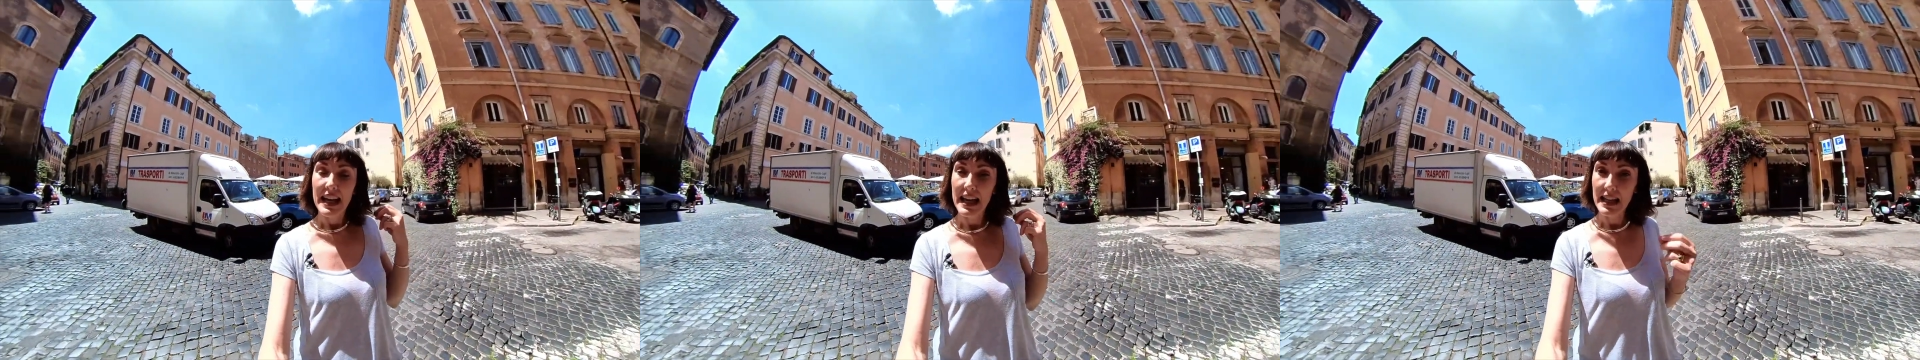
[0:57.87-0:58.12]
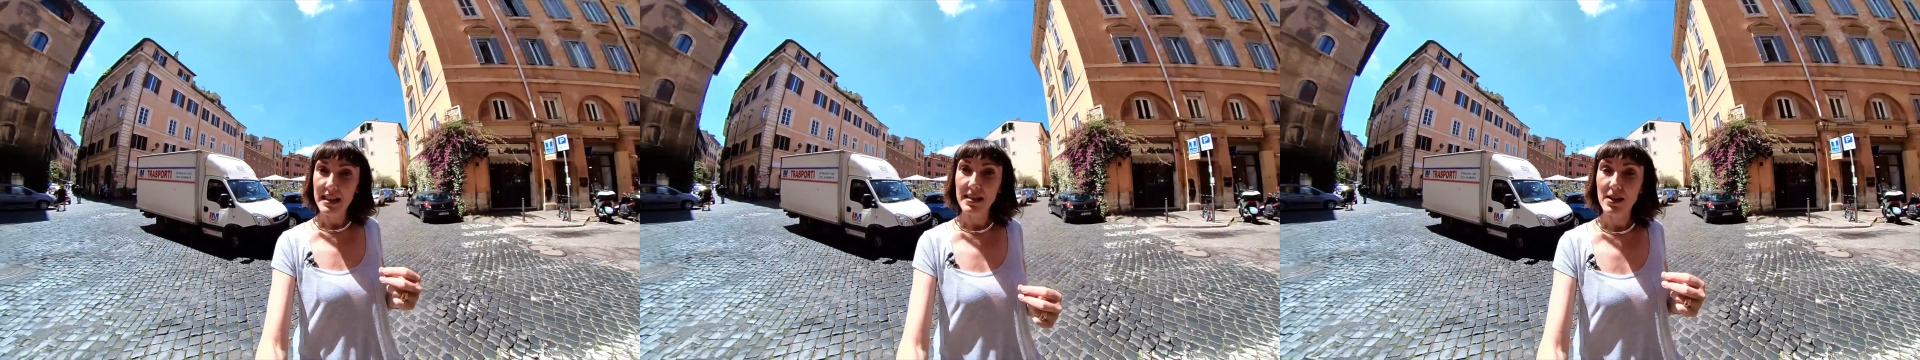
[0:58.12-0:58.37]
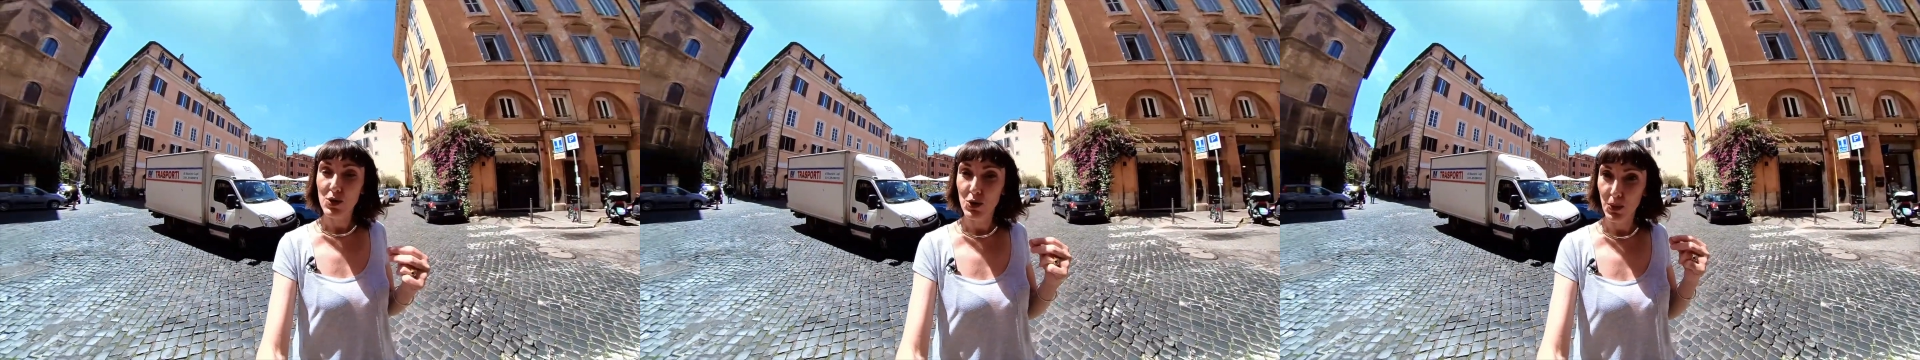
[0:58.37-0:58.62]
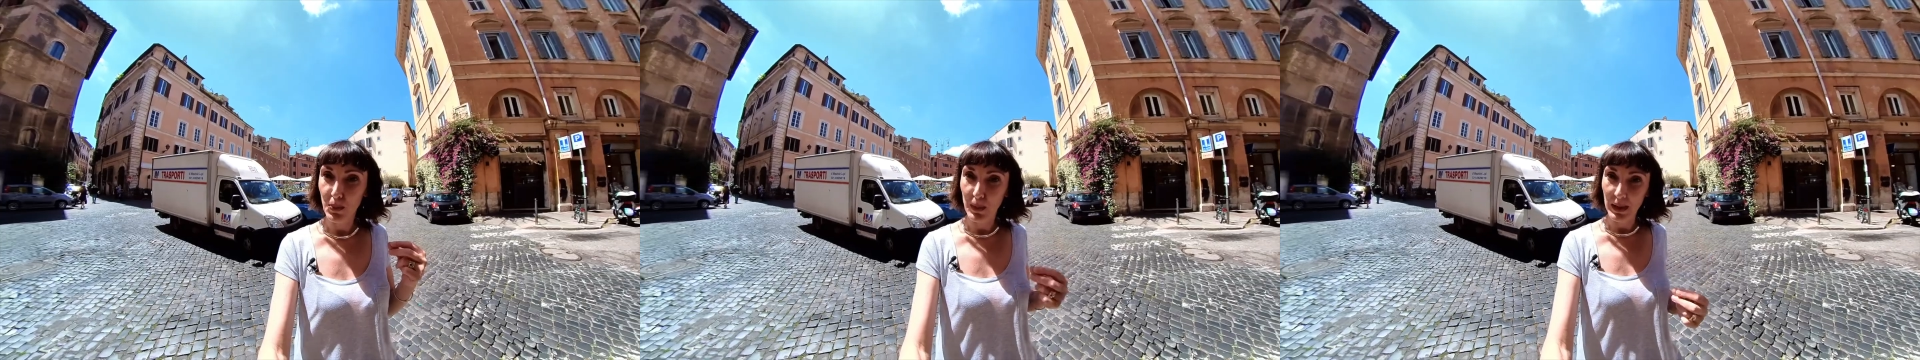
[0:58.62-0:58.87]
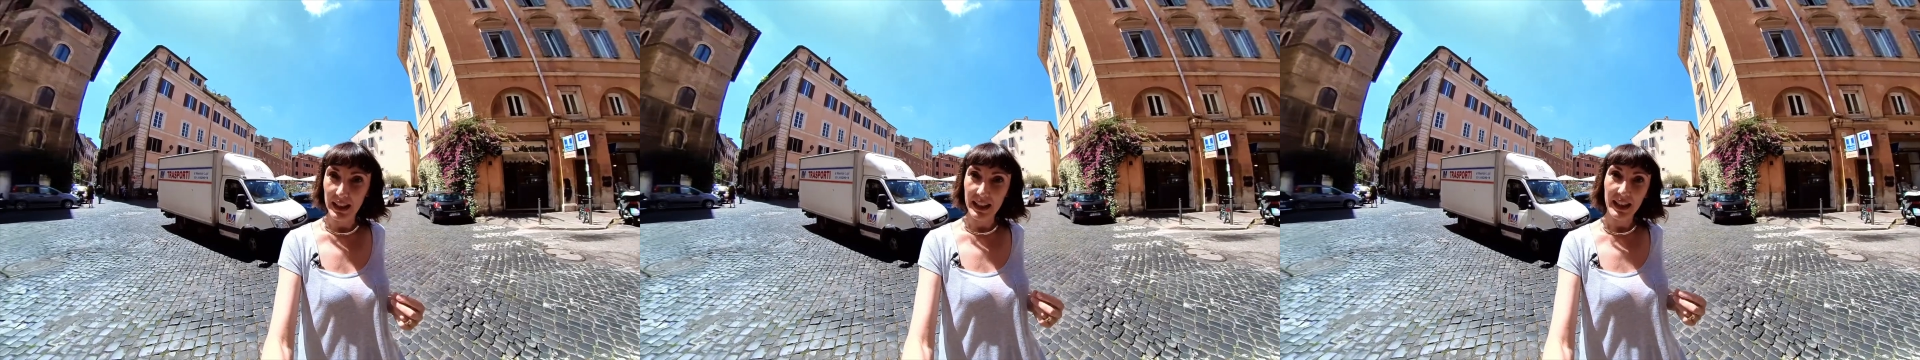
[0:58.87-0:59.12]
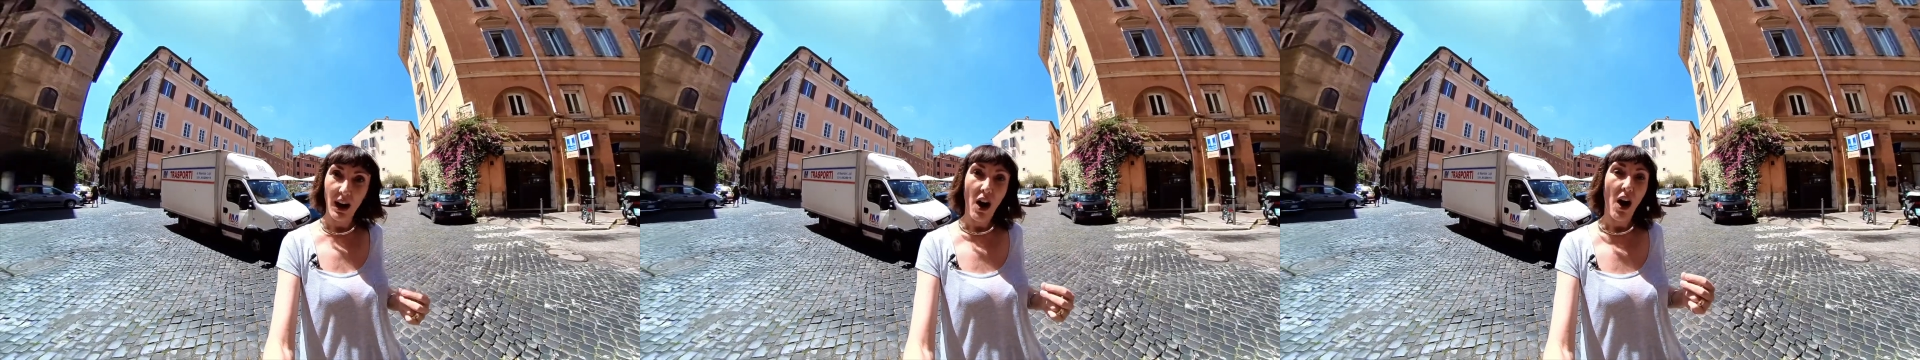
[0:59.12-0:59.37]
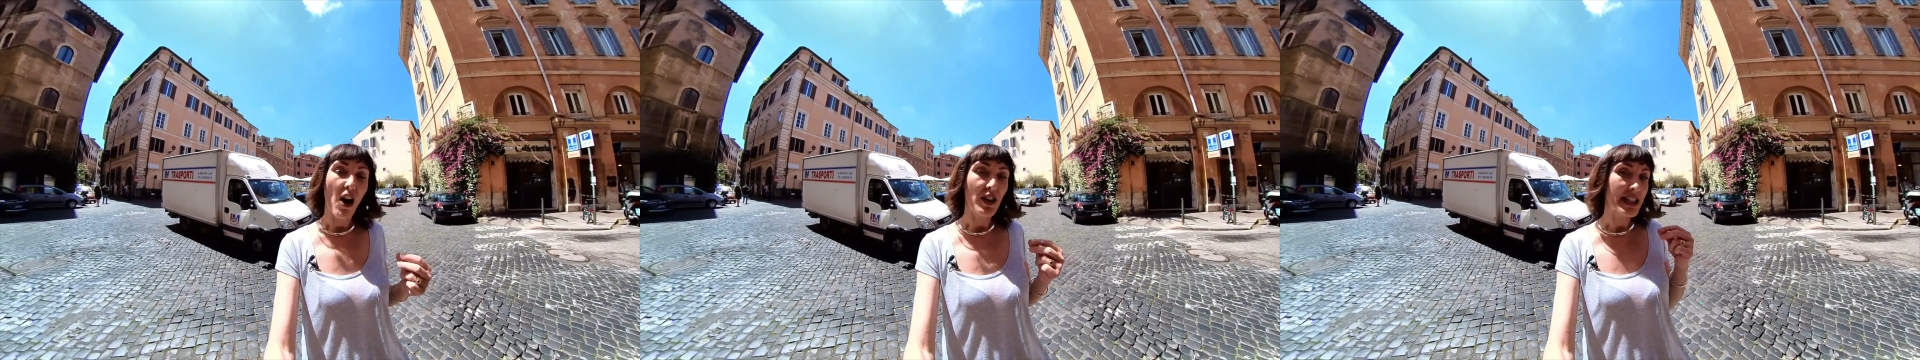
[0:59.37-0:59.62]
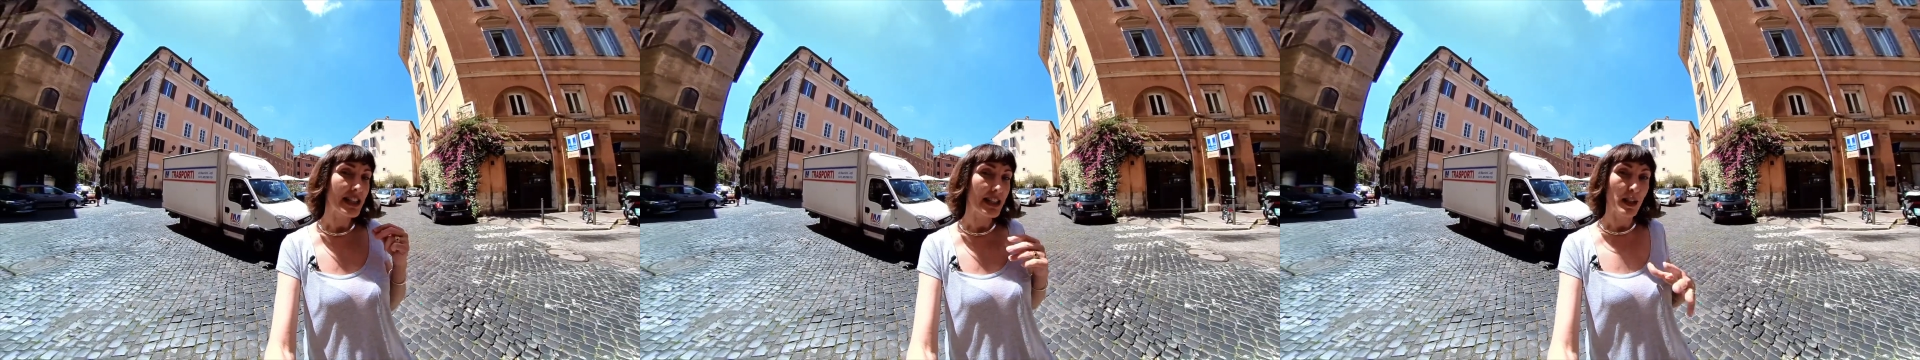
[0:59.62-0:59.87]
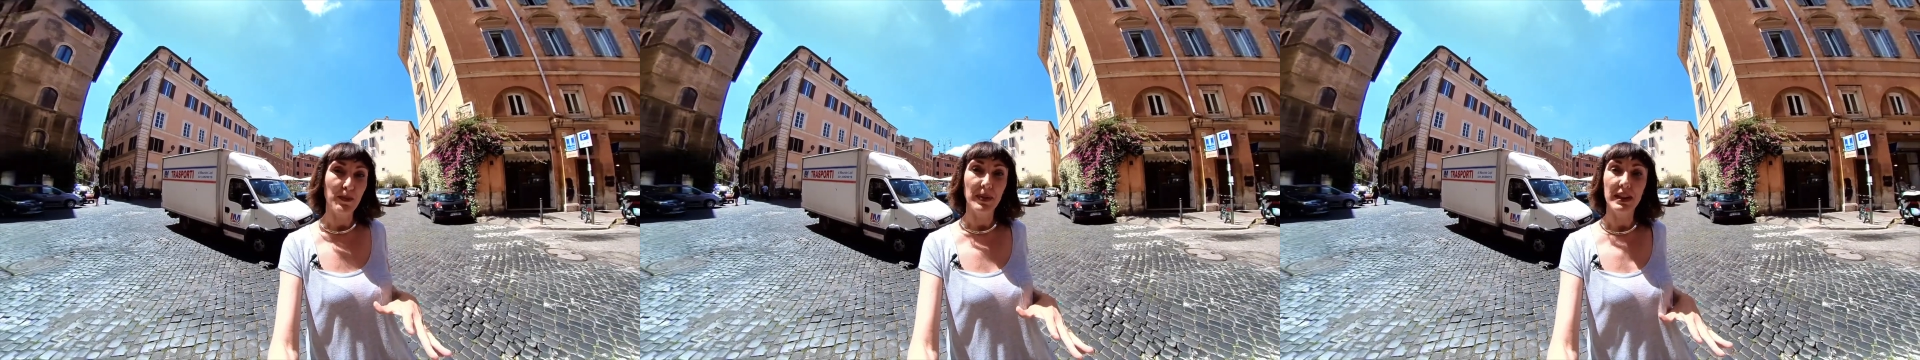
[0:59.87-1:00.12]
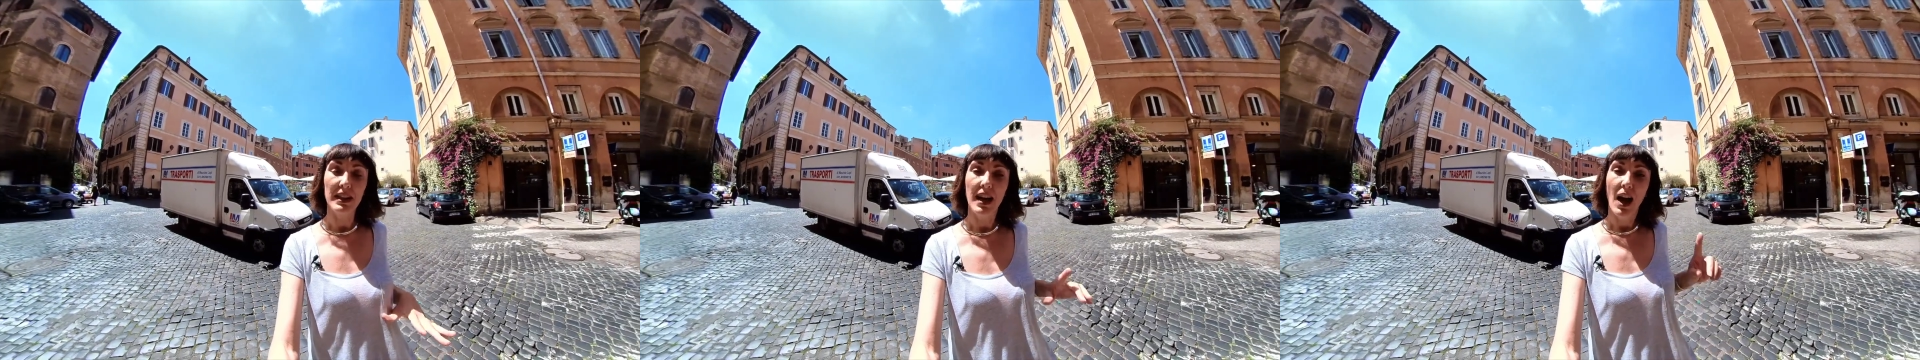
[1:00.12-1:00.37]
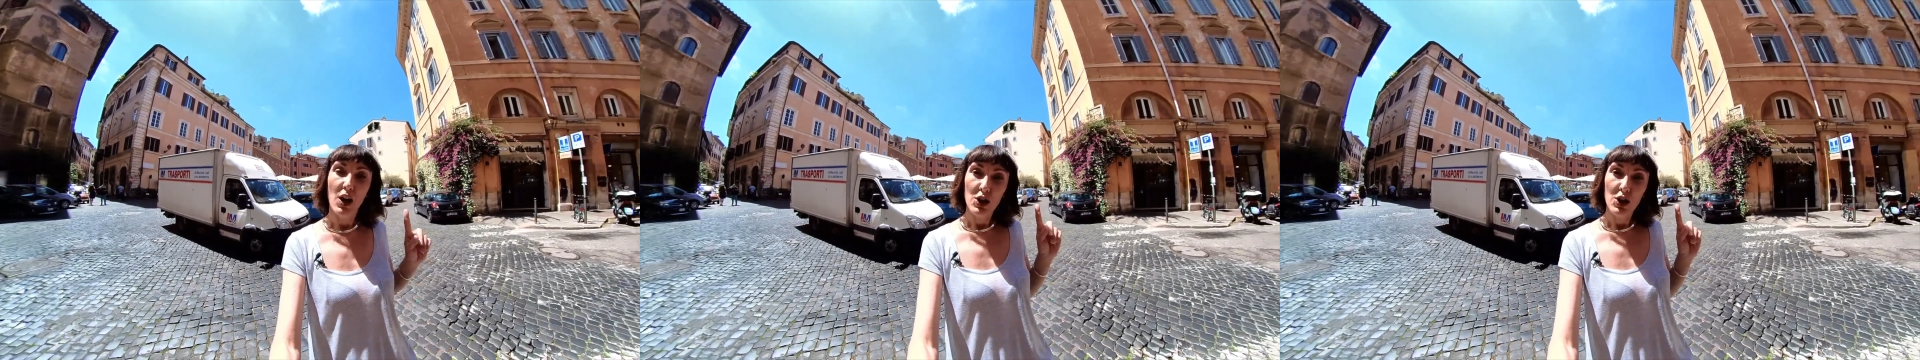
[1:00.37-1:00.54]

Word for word: his supplì are simply